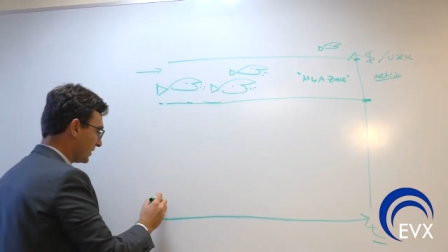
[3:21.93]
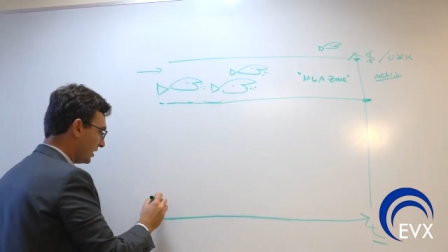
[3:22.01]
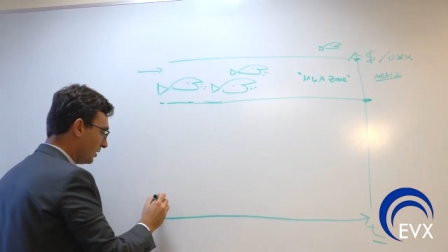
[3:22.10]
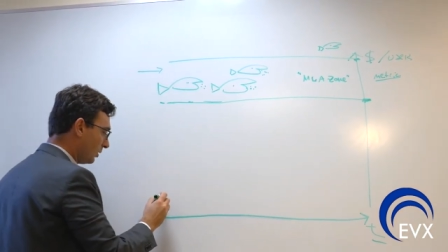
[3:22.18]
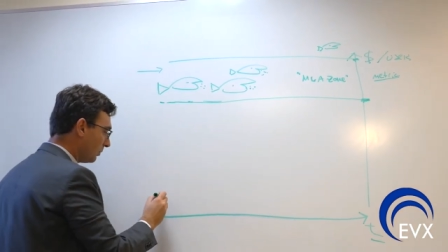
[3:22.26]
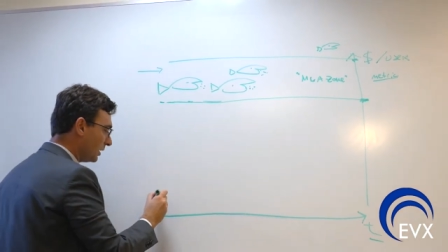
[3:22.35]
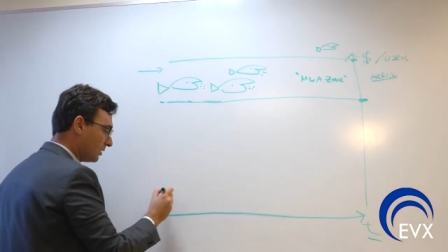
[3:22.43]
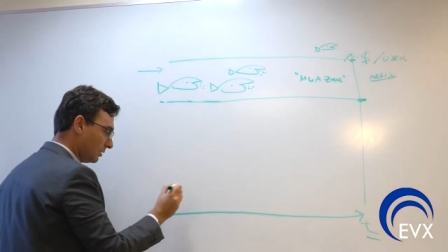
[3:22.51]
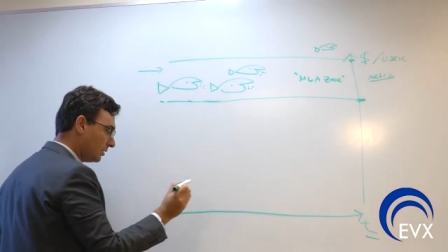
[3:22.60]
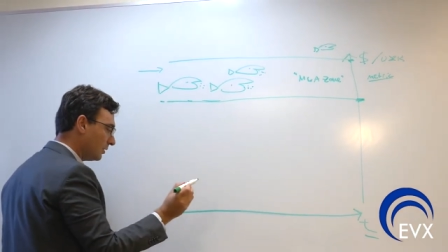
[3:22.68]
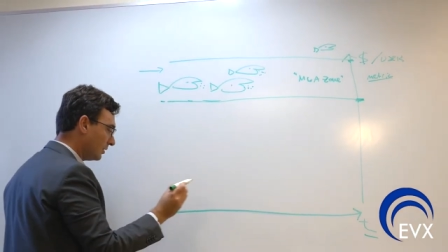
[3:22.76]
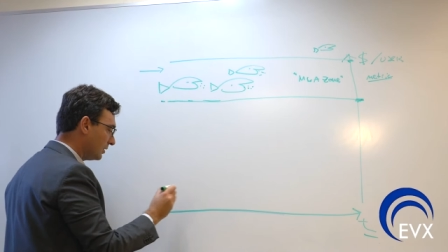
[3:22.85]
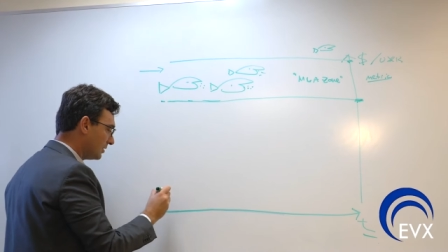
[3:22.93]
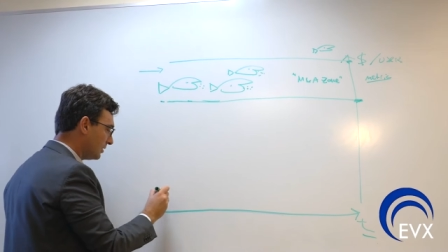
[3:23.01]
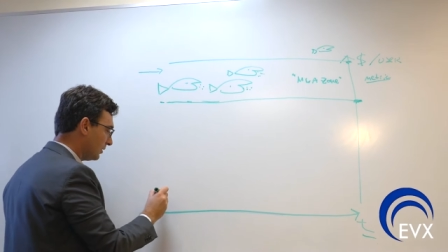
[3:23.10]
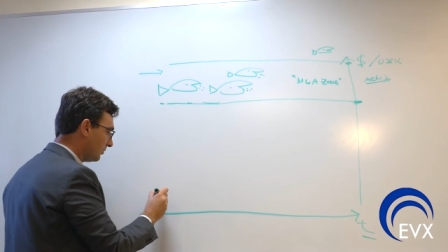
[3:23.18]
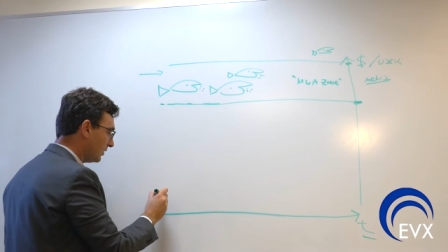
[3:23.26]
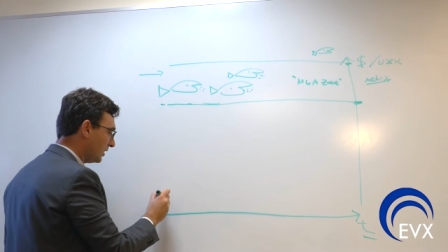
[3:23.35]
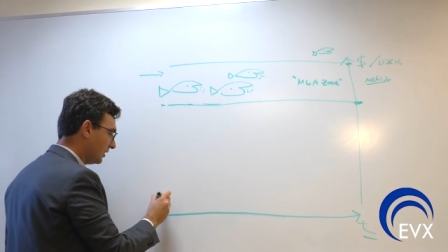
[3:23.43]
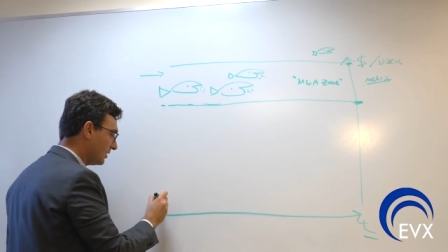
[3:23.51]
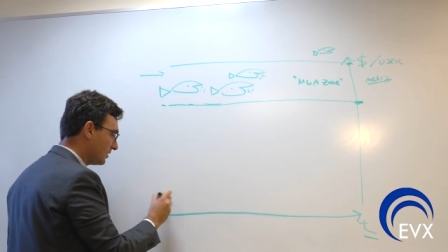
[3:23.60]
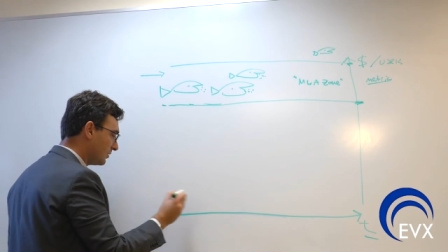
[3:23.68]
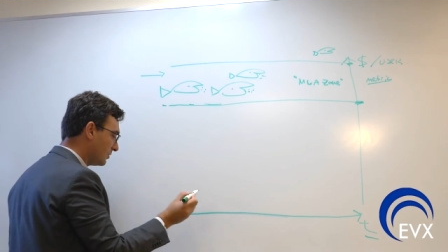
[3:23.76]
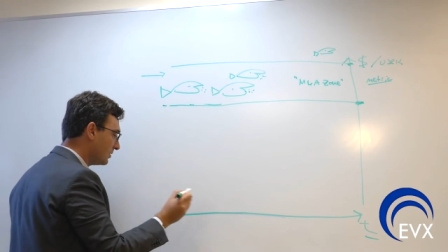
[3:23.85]
A normal company, it's not fun,
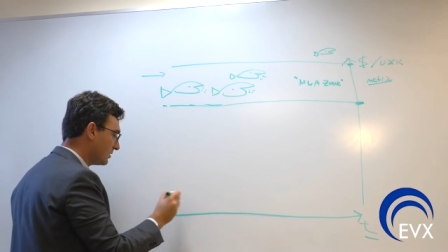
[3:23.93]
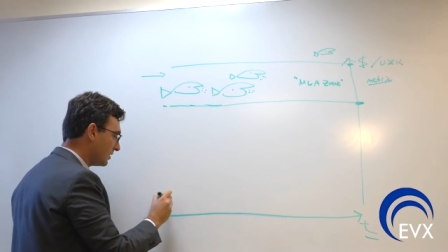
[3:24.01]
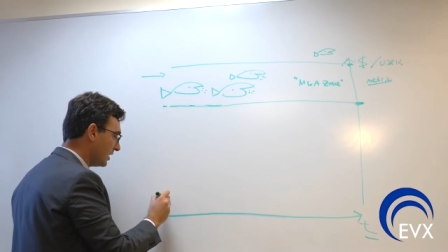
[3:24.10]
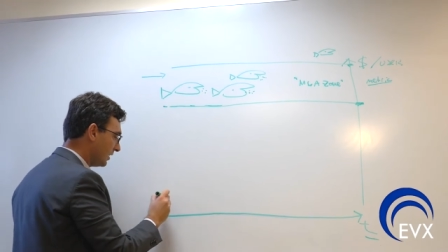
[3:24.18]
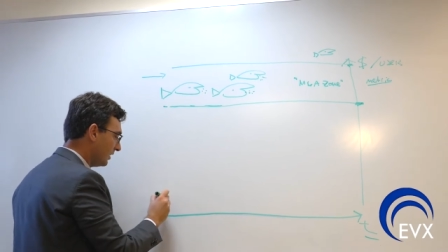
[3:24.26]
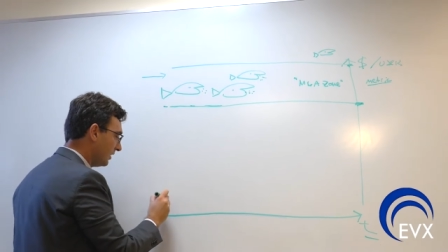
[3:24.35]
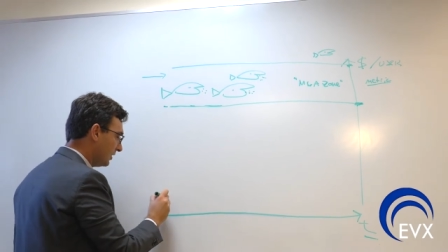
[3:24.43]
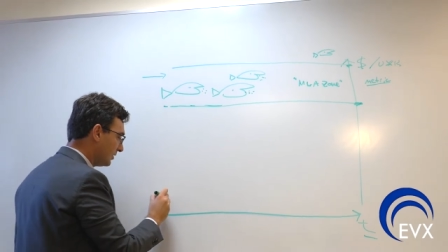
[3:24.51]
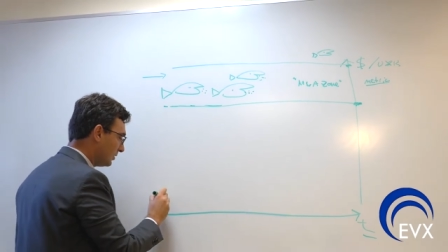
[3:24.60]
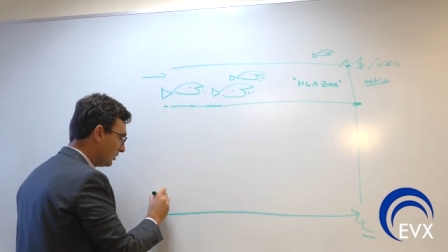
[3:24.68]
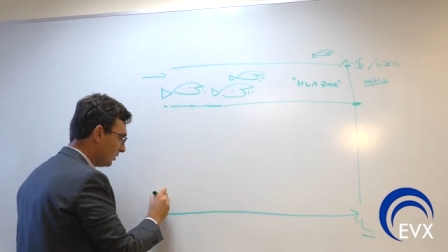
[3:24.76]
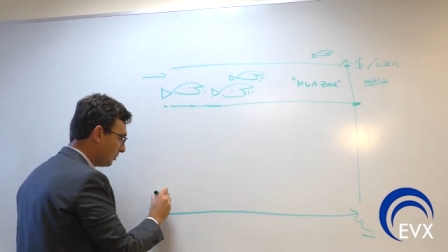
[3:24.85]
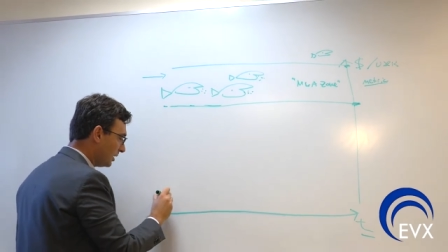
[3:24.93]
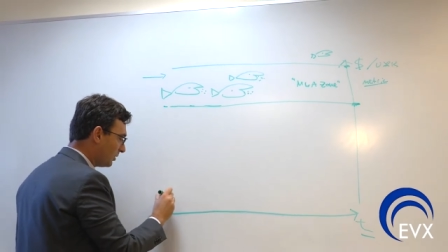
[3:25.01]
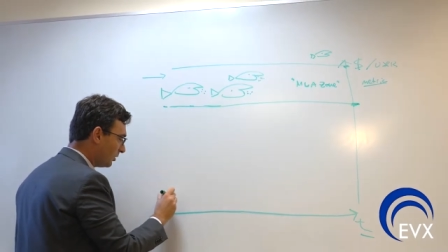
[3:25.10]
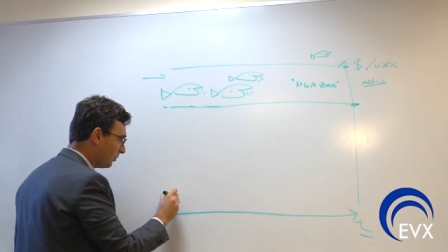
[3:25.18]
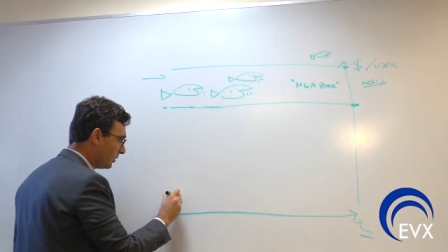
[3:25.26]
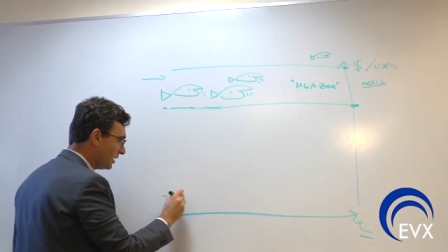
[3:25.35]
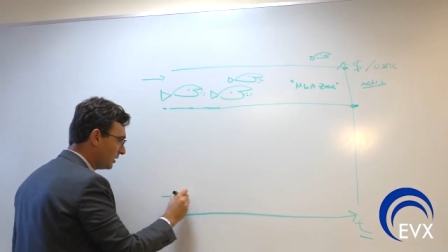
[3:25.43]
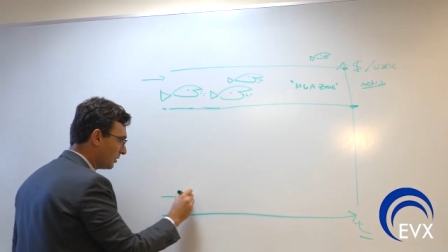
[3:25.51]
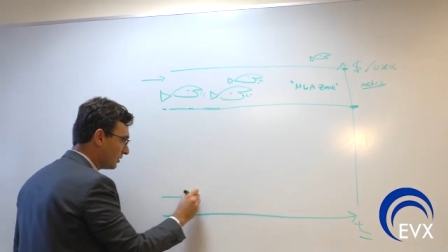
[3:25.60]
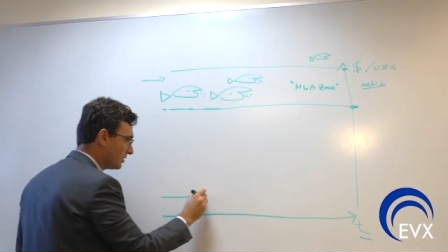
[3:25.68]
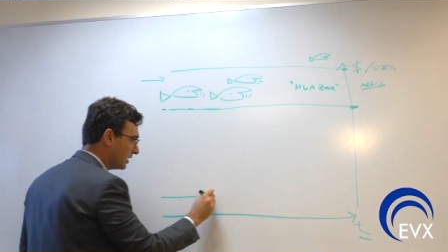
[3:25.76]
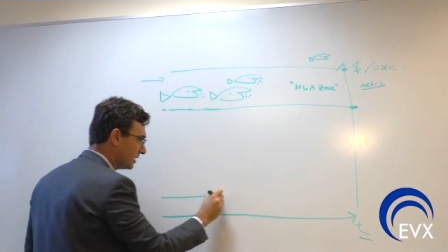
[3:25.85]
it's, it's real. So a normal company
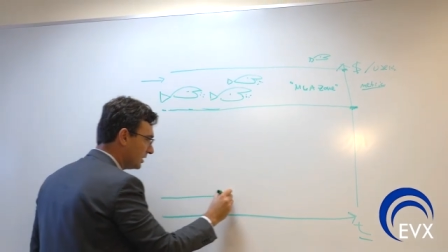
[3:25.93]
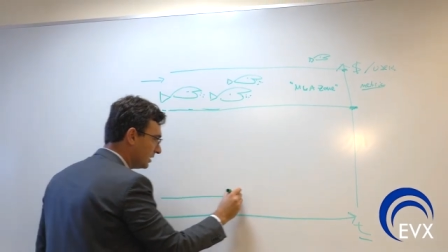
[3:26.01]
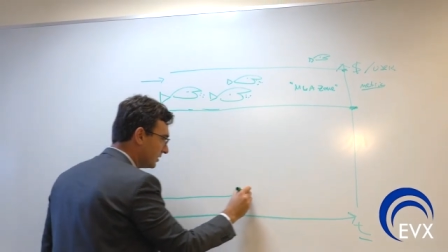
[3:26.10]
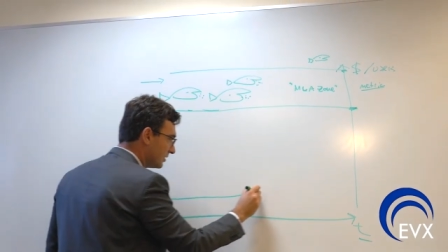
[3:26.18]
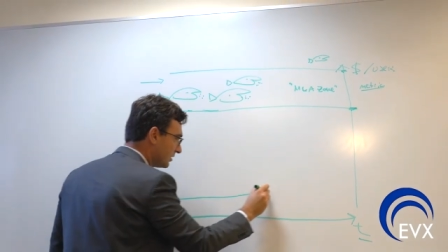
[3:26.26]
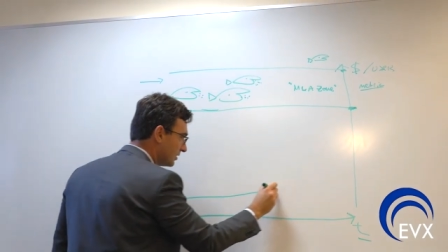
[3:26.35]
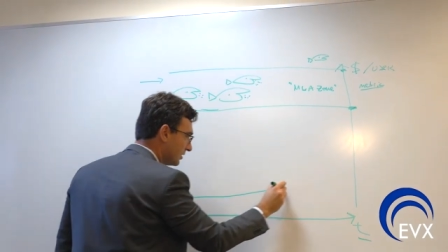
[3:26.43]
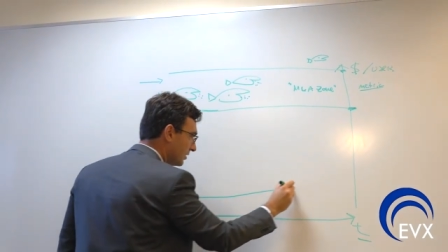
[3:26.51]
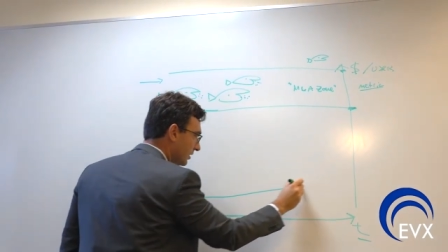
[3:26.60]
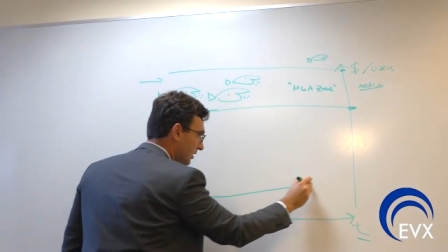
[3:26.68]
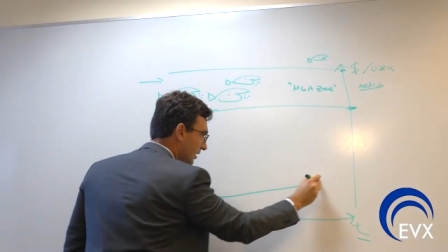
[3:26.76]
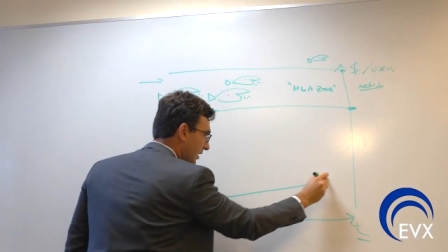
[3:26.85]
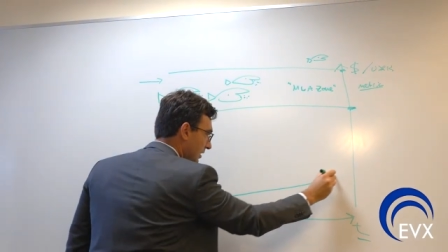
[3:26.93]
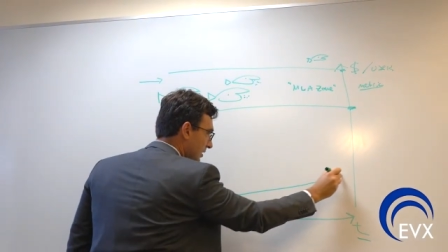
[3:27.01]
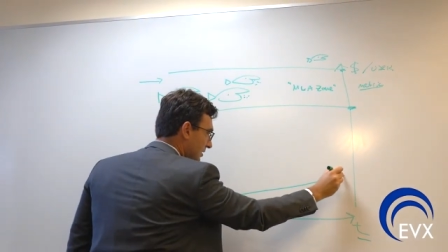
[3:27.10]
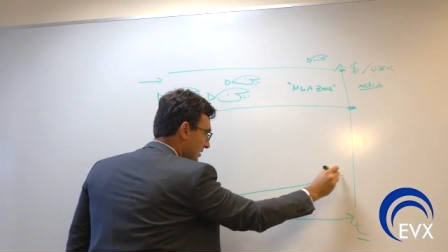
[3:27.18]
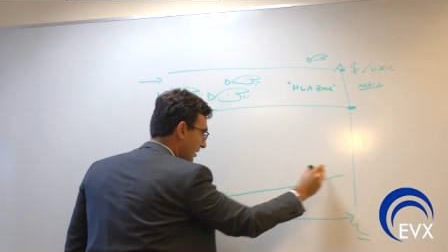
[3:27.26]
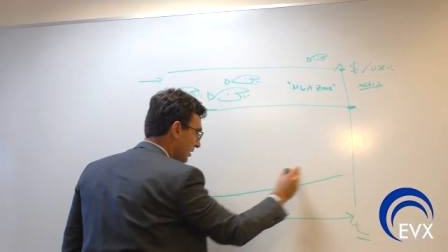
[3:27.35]
grows like this. Yeah. It takes a